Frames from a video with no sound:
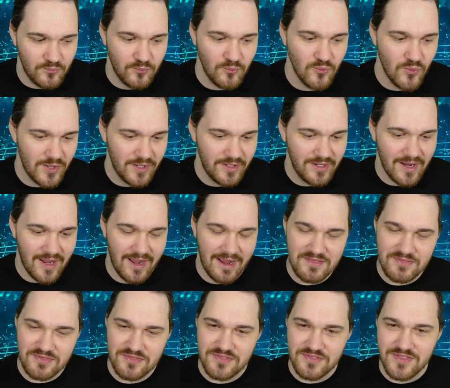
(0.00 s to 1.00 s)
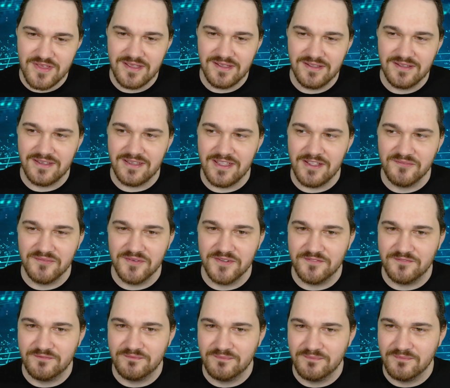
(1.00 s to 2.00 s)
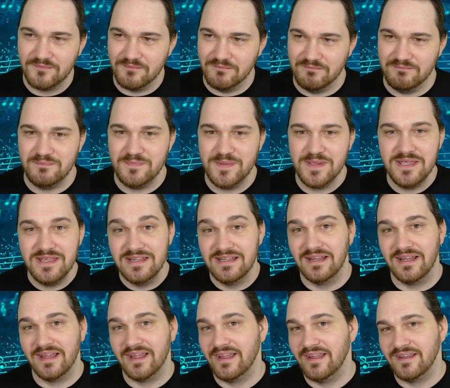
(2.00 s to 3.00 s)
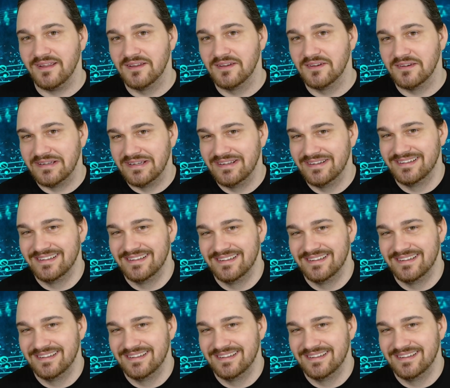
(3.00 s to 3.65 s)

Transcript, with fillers: what I think it would be like